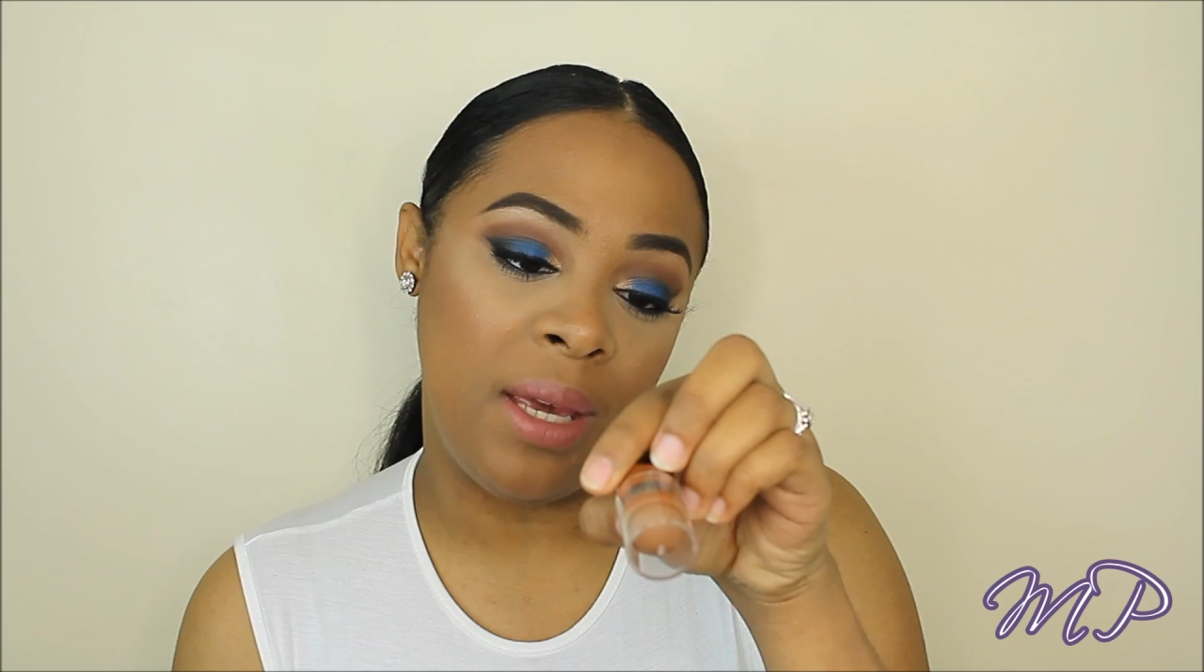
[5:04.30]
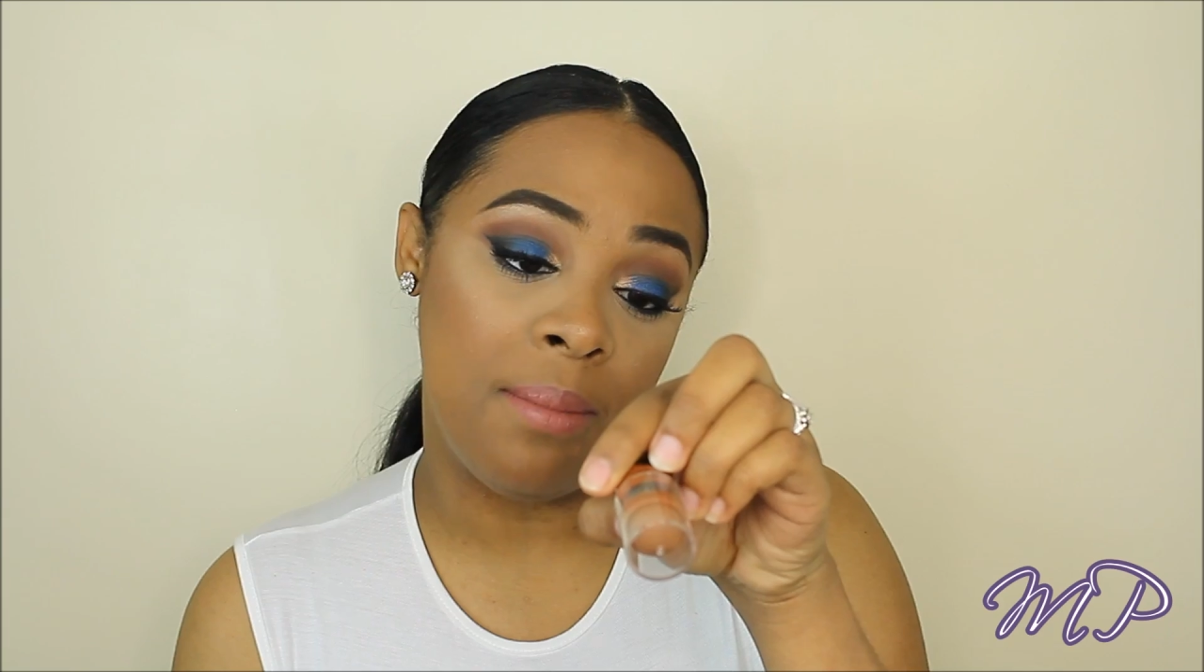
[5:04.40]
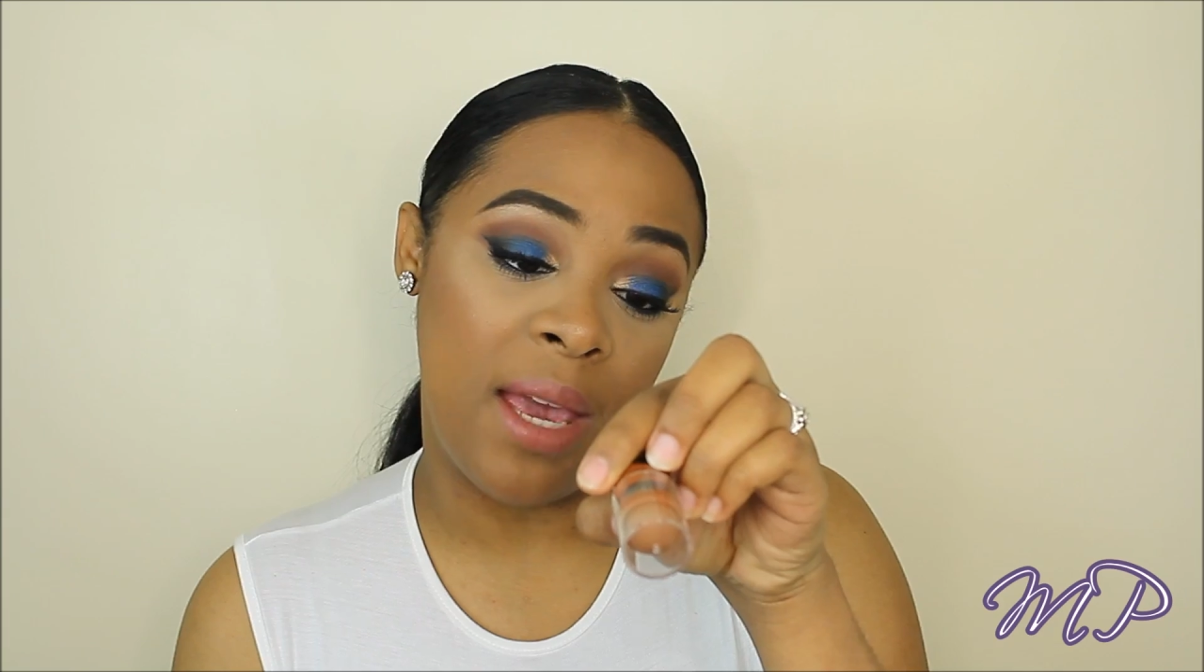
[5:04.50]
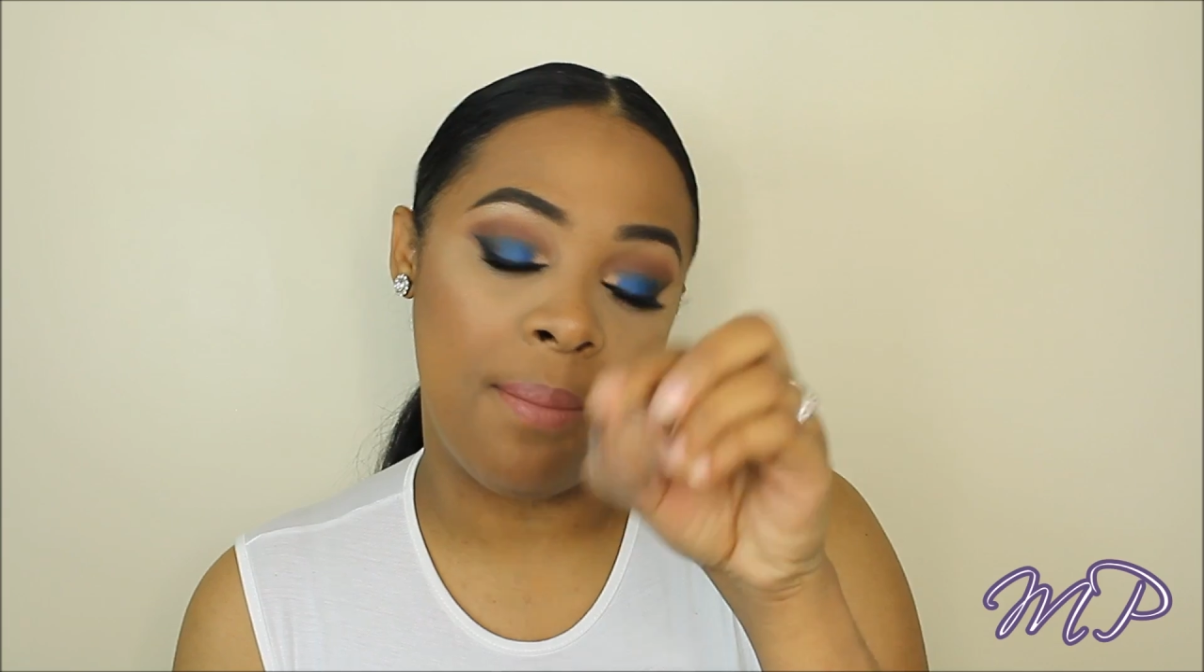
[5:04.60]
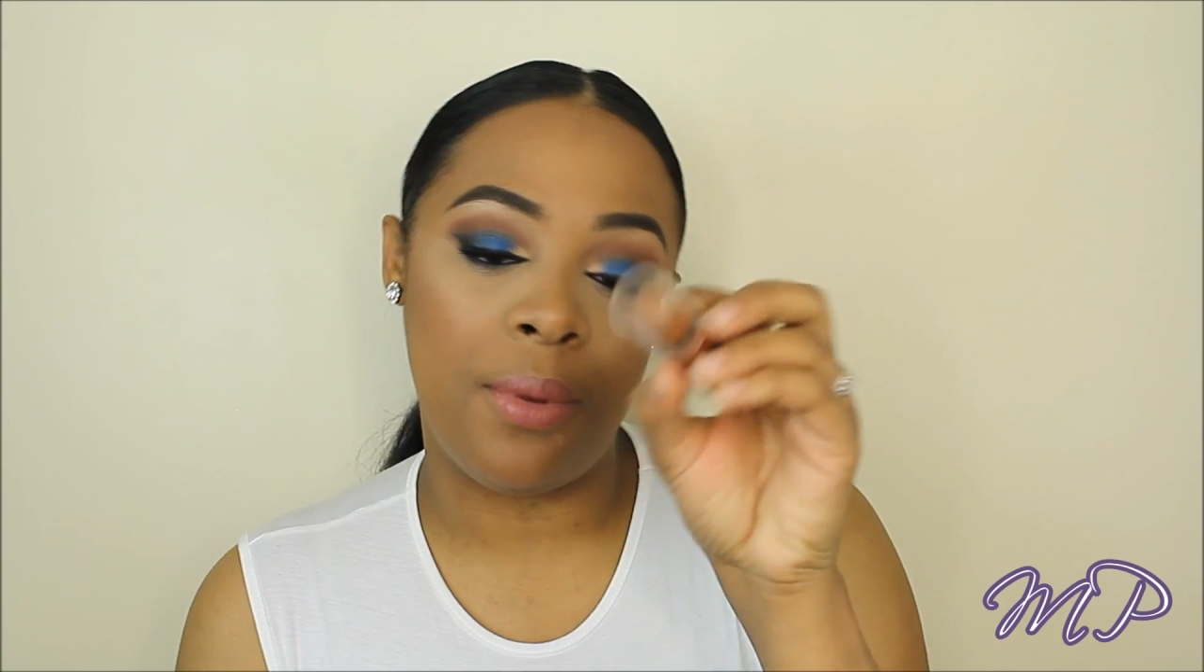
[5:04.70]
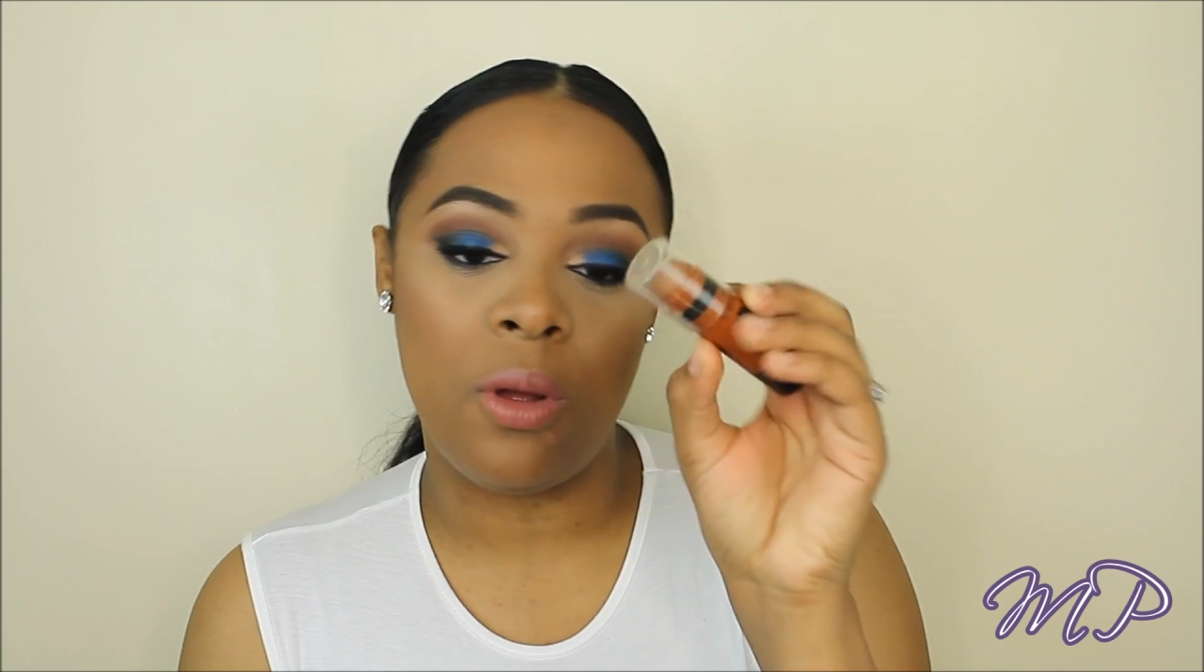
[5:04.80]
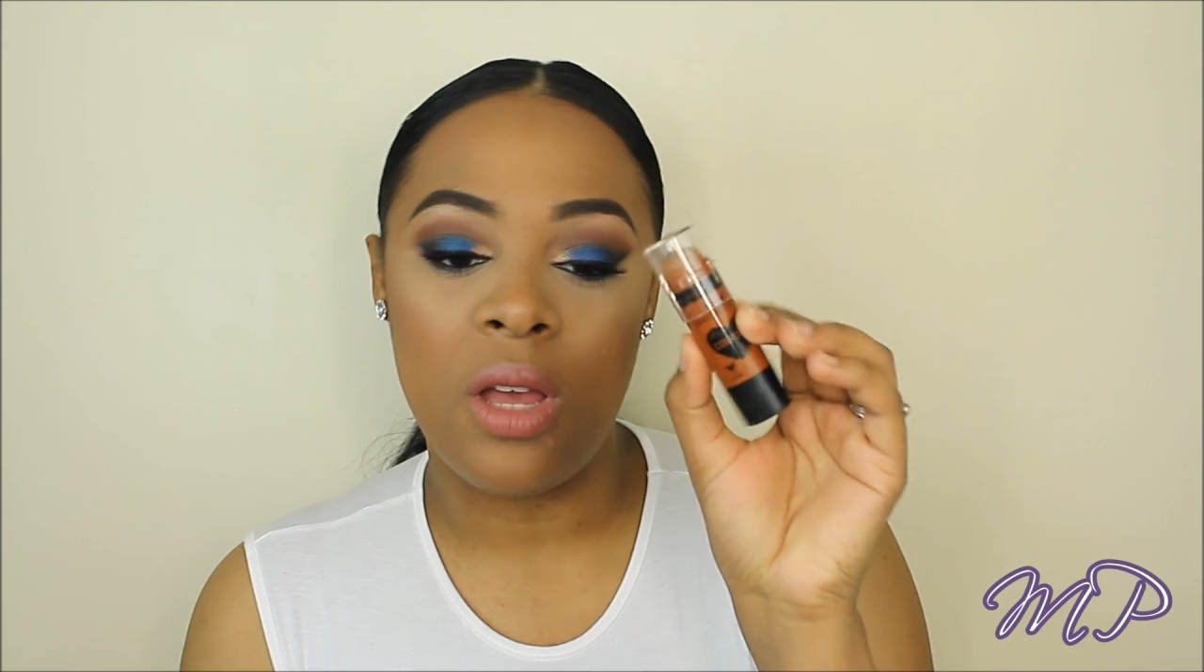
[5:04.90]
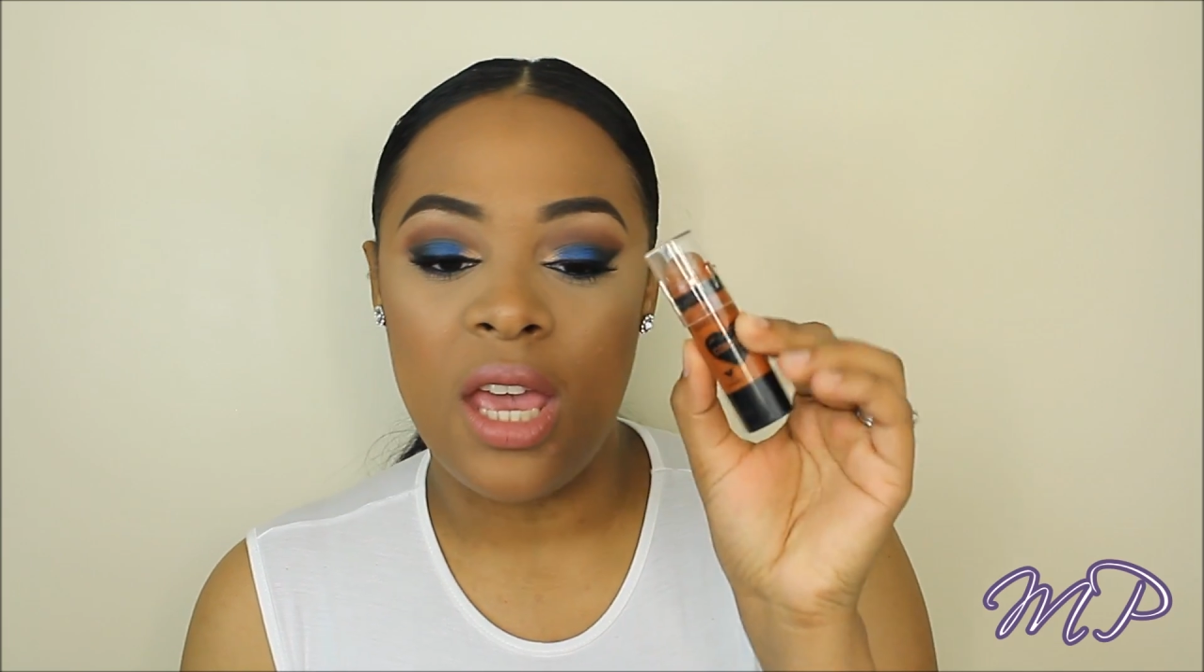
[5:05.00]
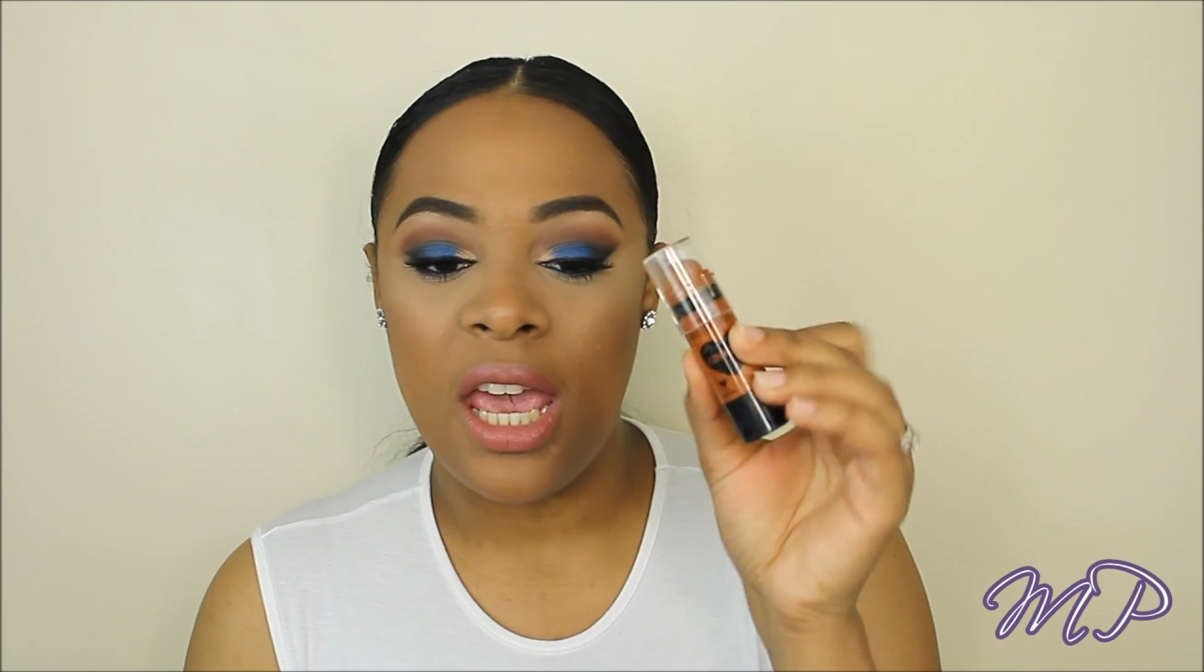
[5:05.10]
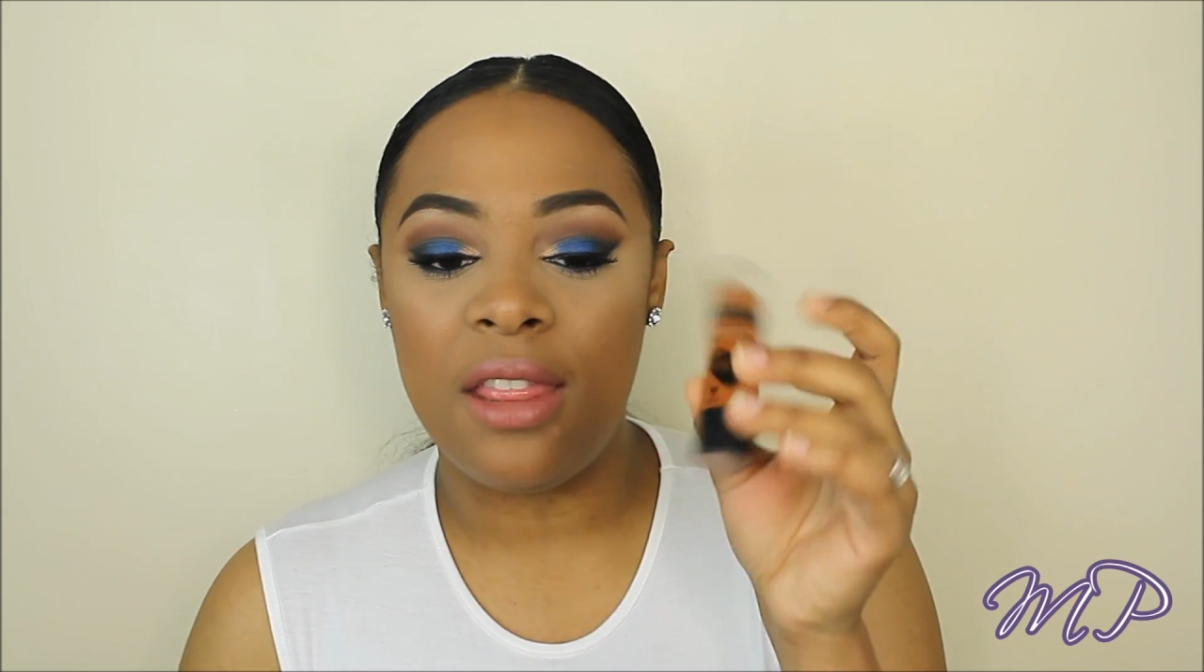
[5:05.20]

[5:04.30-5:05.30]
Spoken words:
Me Maple,